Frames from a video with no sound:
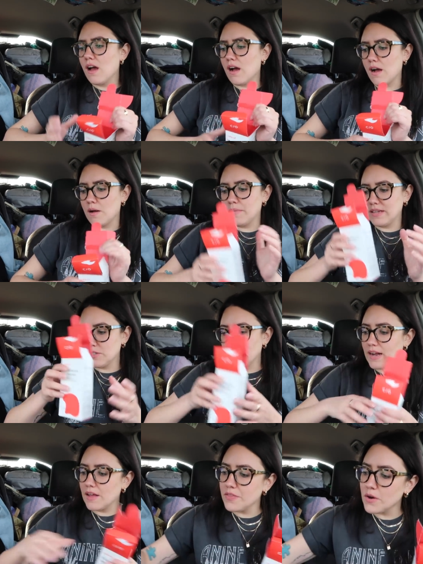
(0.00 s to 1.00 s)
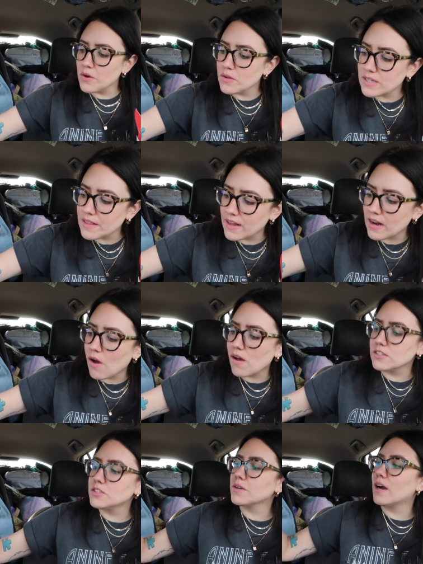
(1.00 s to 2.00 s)
And so I got those, and then I
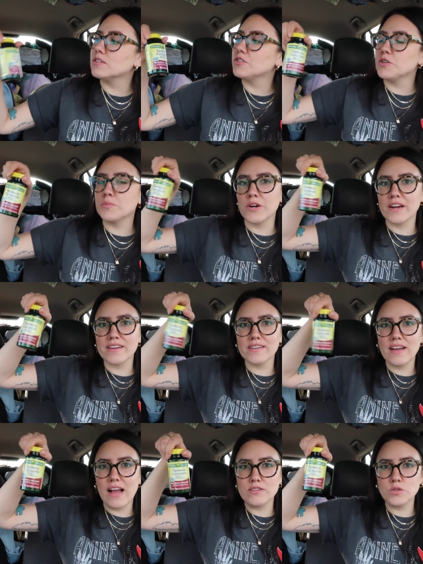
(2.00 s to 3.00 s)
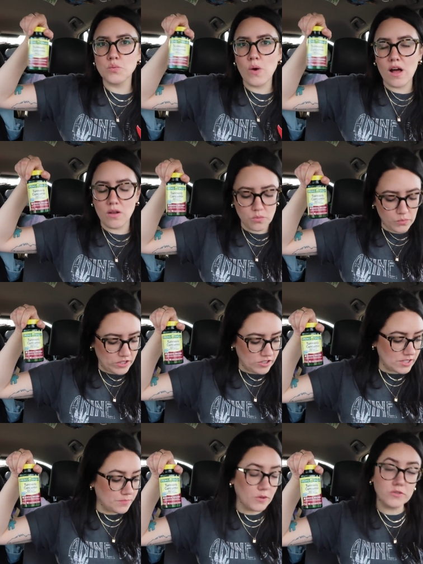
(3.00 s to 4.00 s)
also got turmeric as well, which
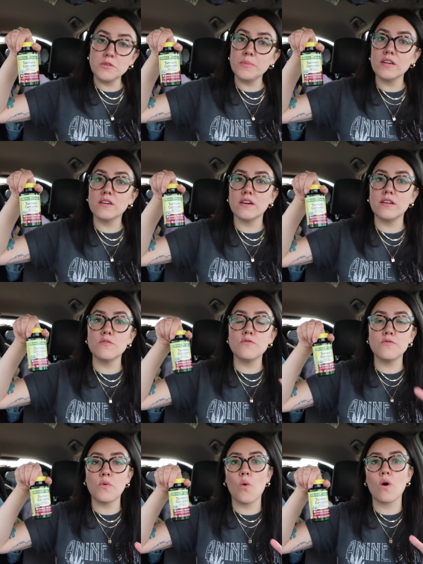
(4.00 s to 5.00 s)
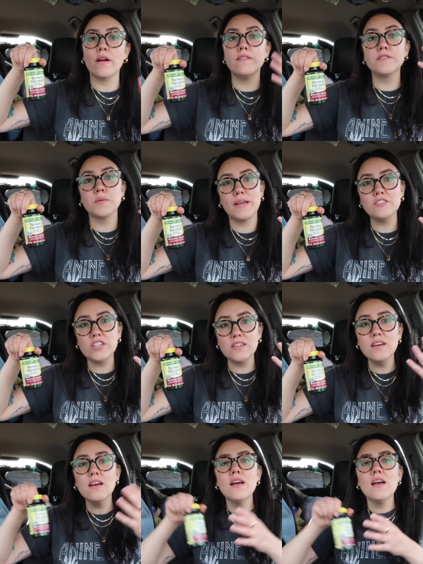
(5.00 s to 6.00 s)
is supposed to be good for inflammation.